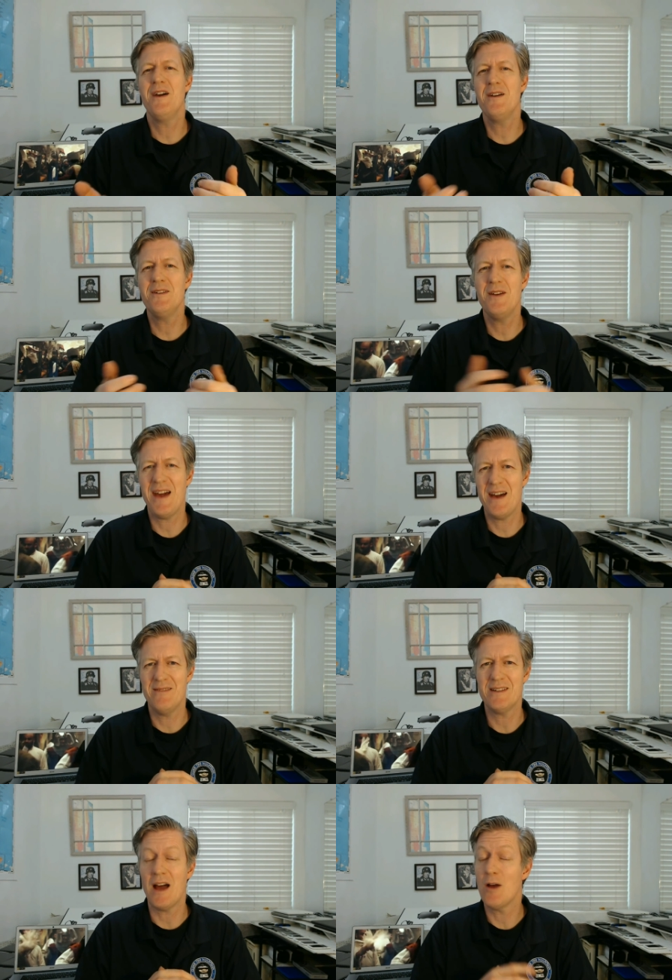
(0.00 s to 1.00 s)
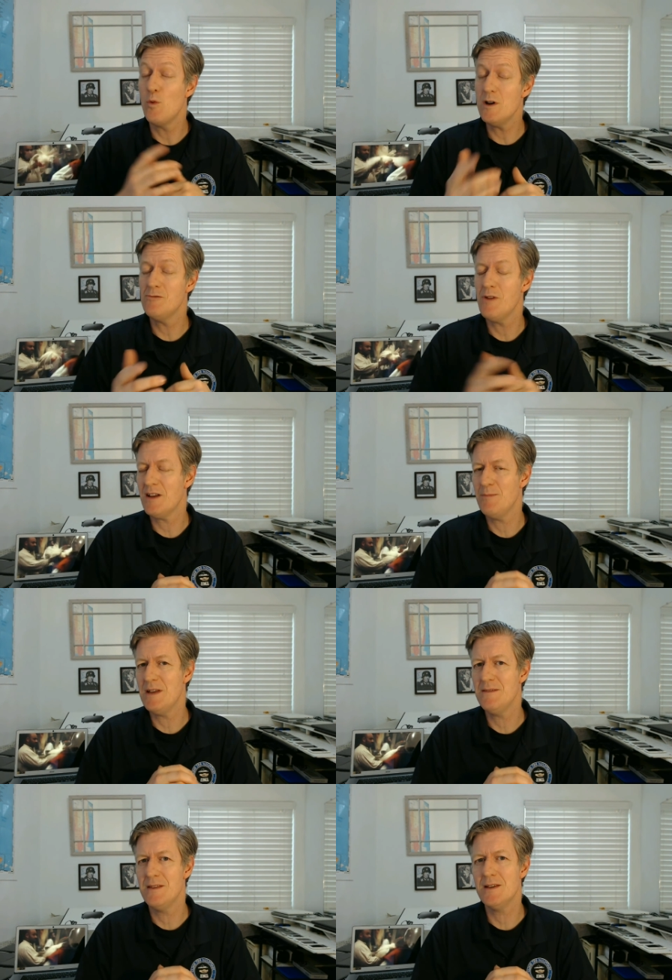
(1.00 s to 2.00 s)
there you have it. I would
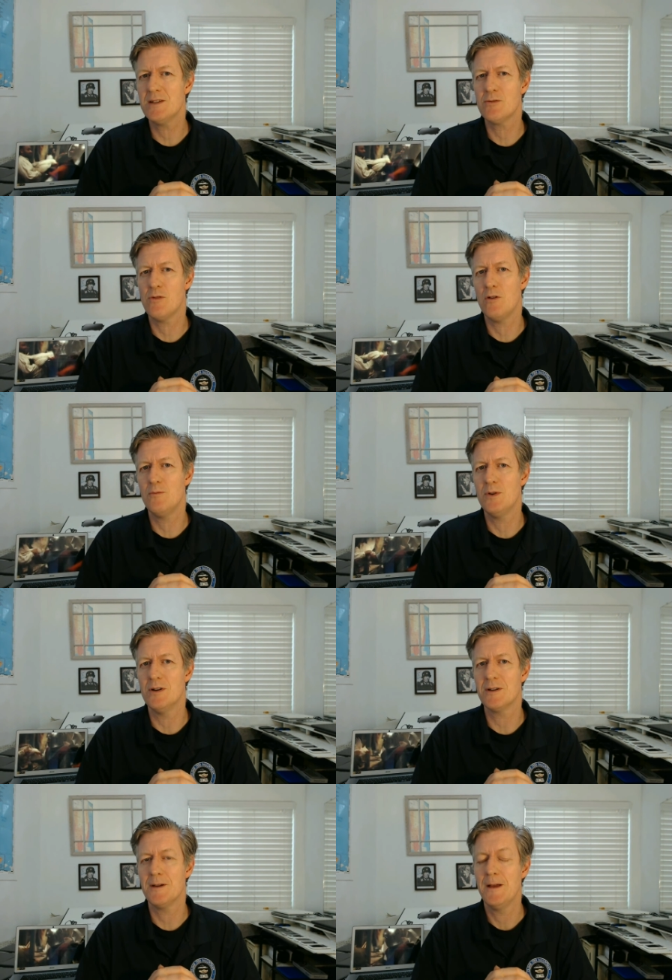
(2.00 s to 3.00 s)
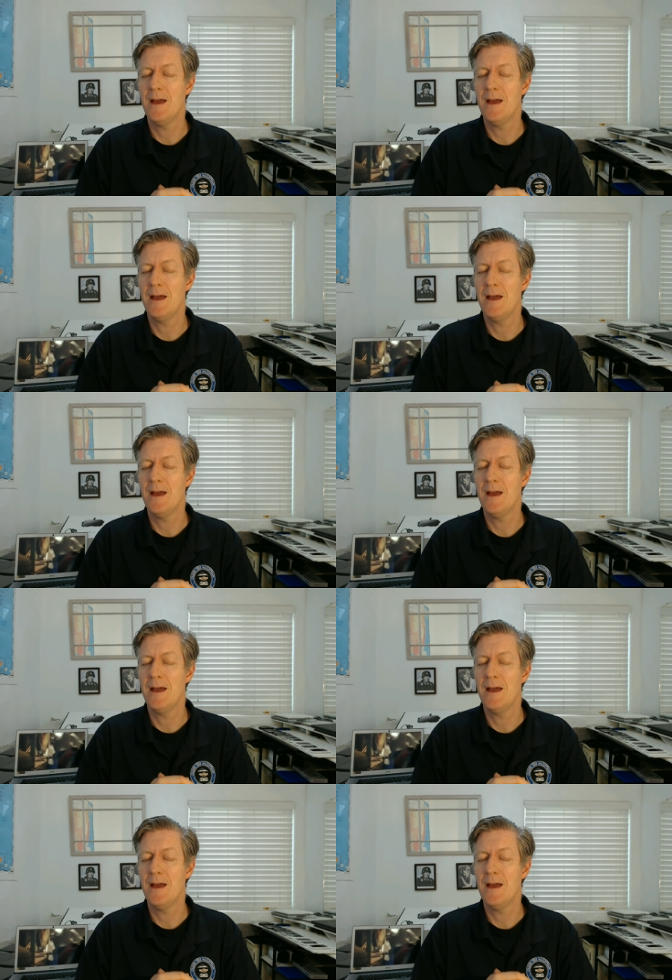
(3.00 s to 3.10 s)
recommend this Chromebook.